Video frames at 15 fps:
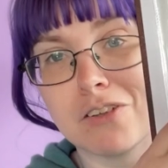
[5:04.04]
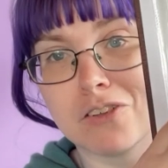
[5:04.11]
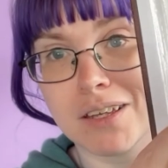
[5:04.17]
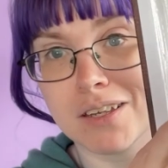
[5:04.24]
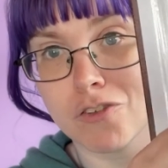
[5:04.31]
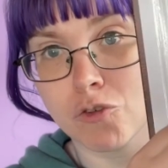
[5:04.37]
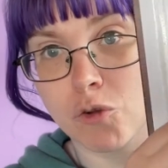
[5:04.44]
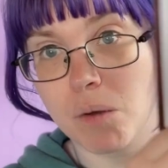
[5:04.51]
do like
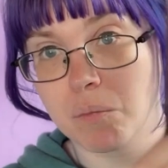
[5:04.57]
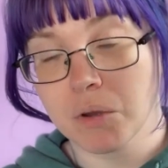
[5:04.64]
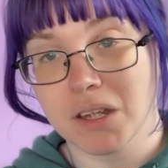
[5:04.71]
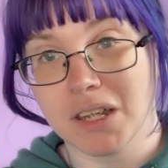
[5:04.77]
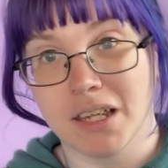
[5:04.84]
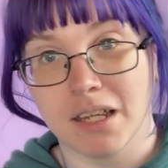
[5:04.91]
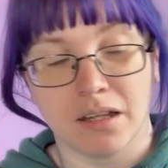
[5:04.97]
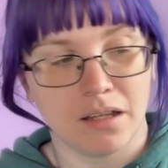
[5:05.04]

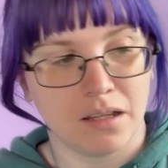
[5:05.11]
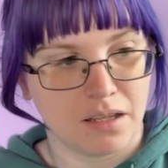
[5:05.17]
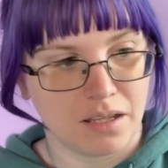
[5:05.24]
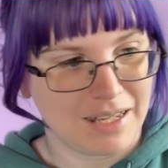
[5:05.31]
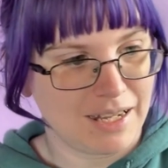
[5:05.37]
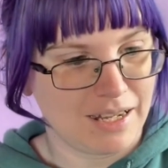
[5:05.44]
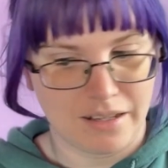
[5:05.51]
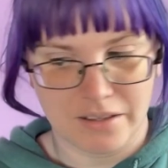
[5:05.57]
scrapbooky
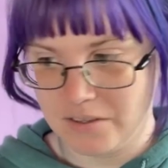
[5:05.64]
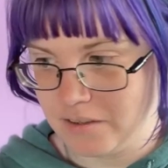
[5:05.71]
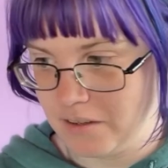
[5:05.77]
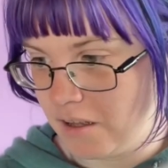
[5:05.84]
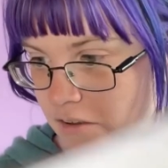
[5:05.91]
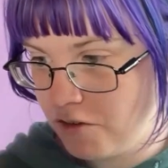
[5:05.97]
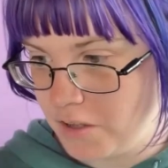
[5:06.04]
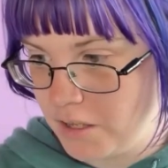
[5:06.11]
kind of
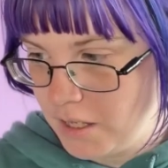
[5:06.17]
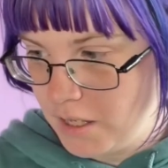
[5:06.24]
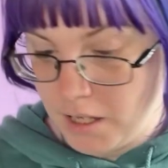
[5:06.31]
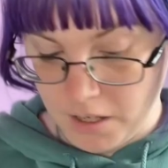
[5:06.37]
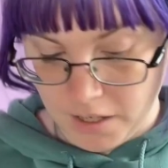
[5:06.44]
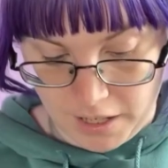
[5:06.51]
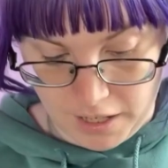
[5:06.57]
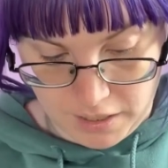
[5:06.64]
stuff.
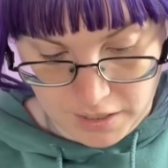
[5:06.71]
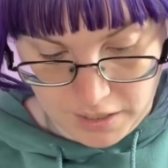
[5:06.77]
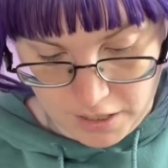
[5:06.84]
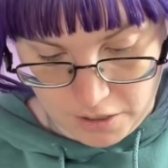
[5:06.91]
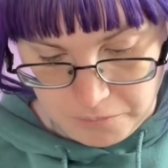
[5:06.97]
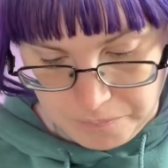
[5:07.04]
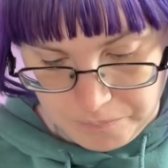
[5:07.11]
Okay, now